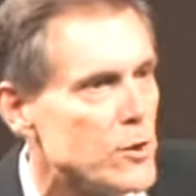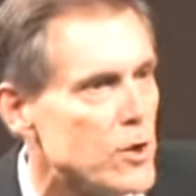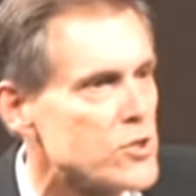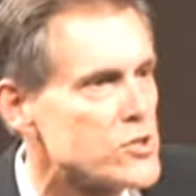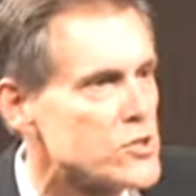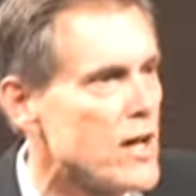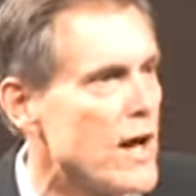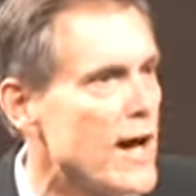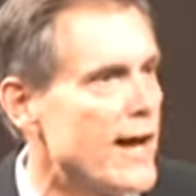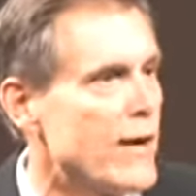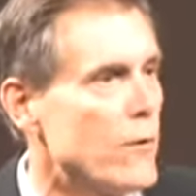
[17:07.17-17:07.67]

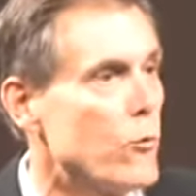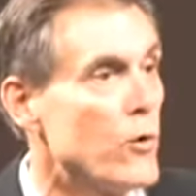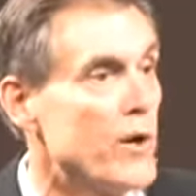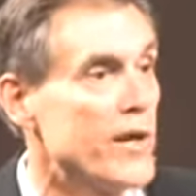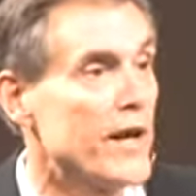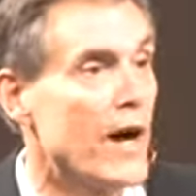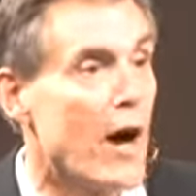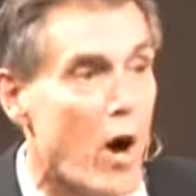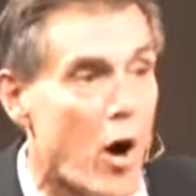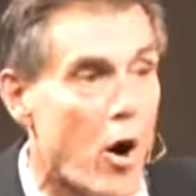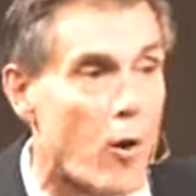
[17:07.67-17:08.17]
looks like
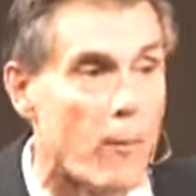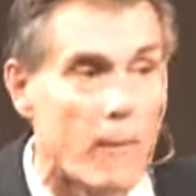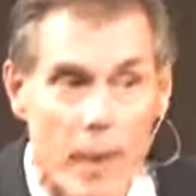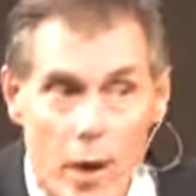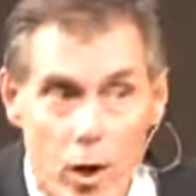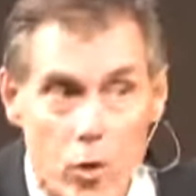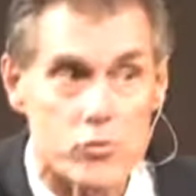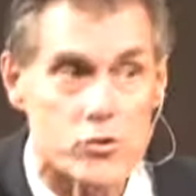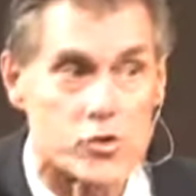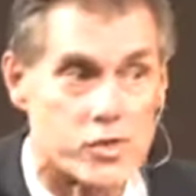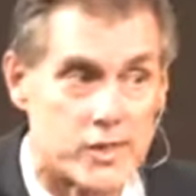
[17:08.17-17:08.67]
when
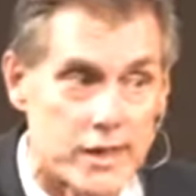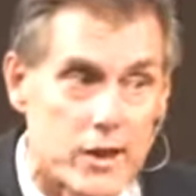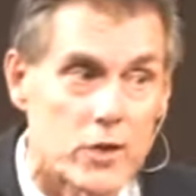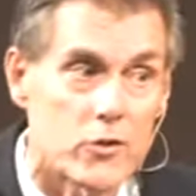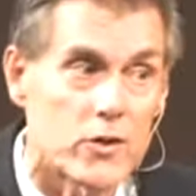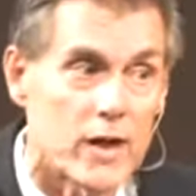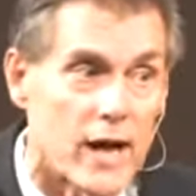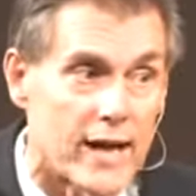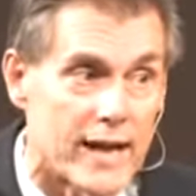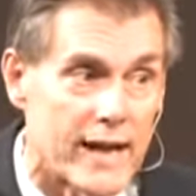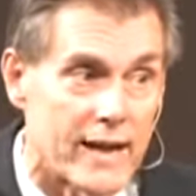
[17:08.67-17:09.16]
almost,
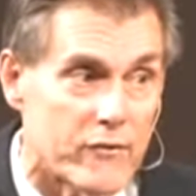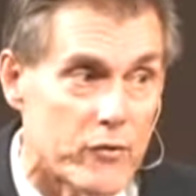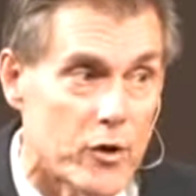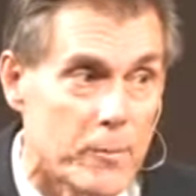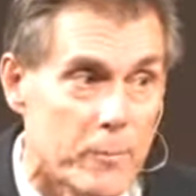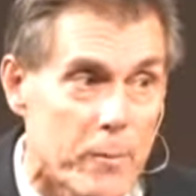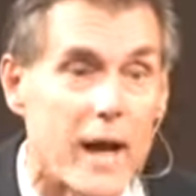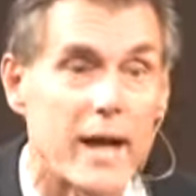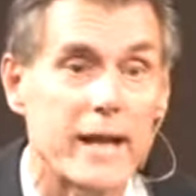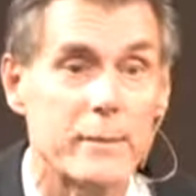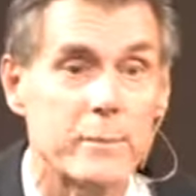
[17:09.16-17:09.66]
still not
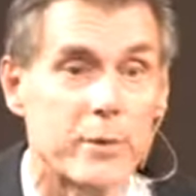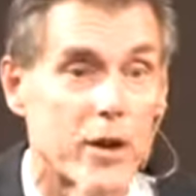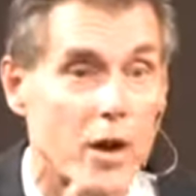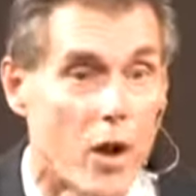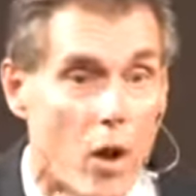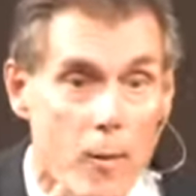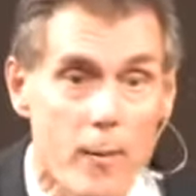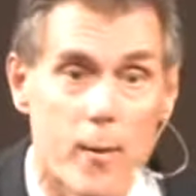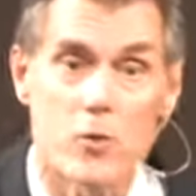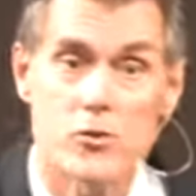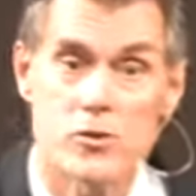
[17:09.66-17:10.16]
everybody, but
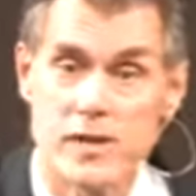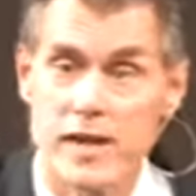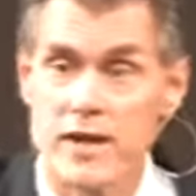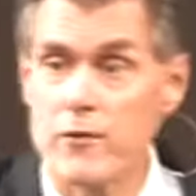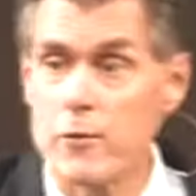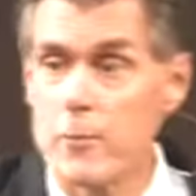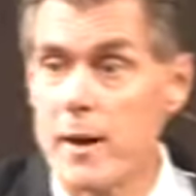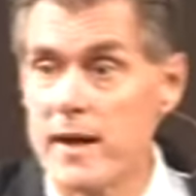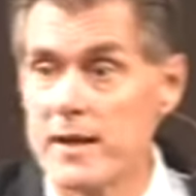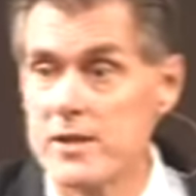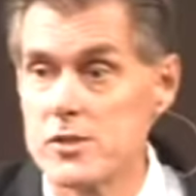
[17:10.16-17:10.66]
almost
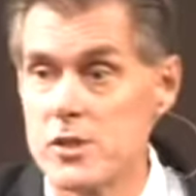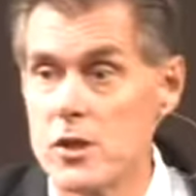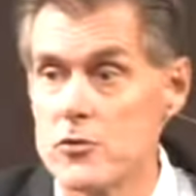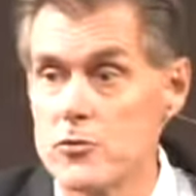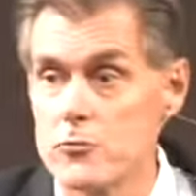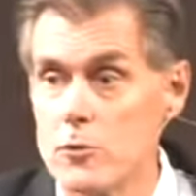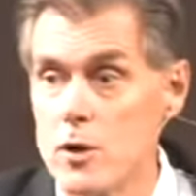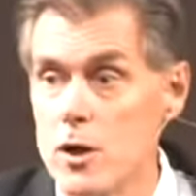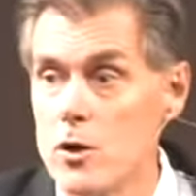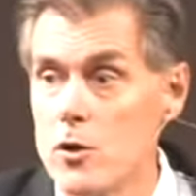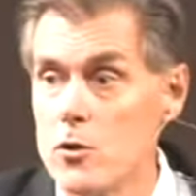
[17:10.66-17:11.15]
everybody's on
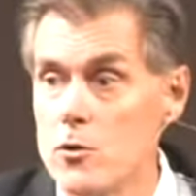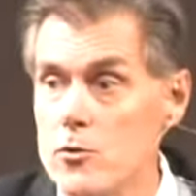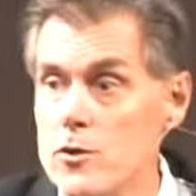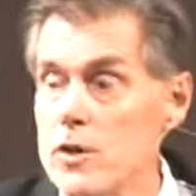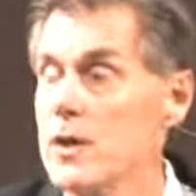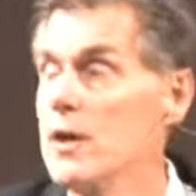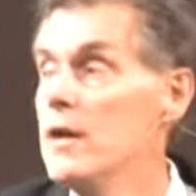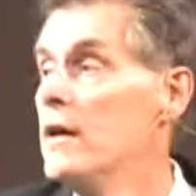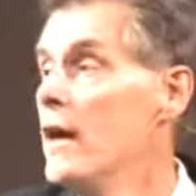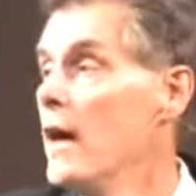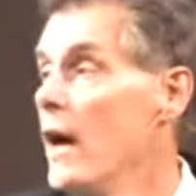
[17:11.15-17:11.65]
the road,
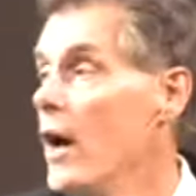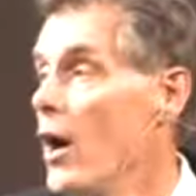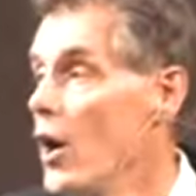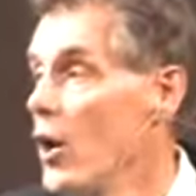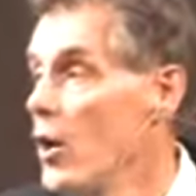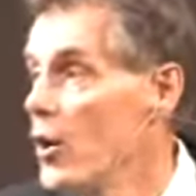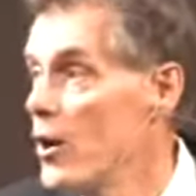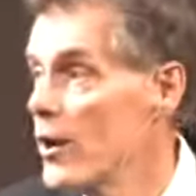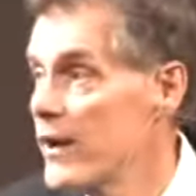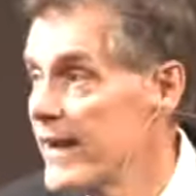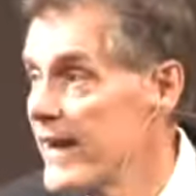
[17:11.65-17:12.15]

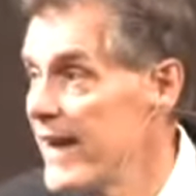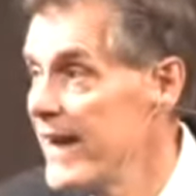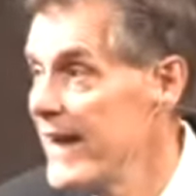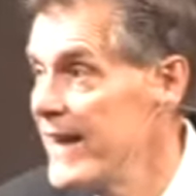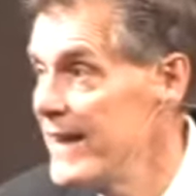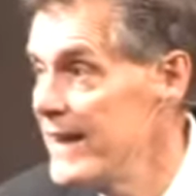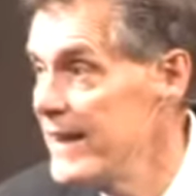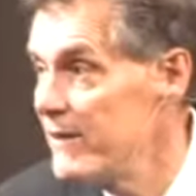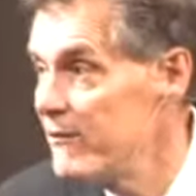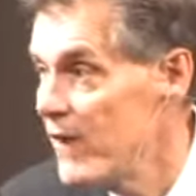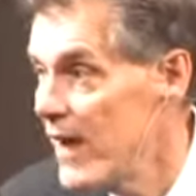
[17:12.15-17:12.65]

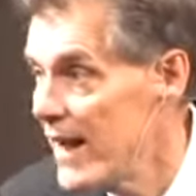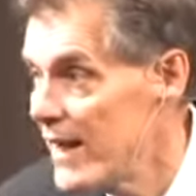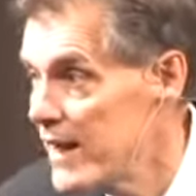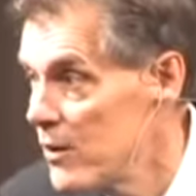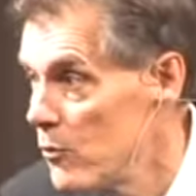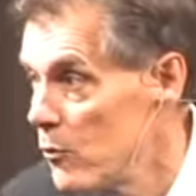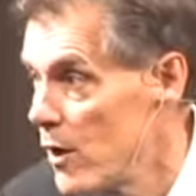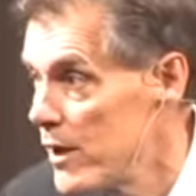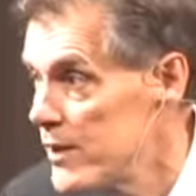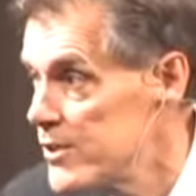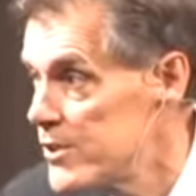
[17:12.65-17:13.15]
hurricane
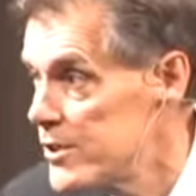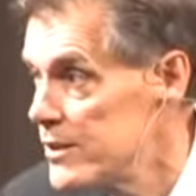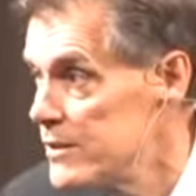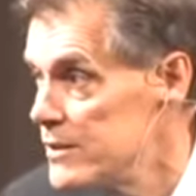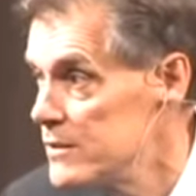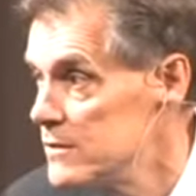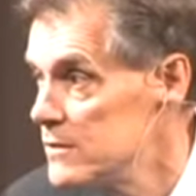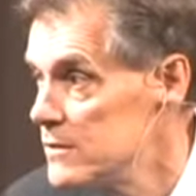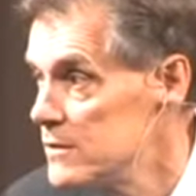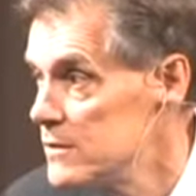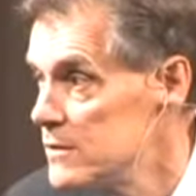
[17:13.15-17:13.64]
evacuation.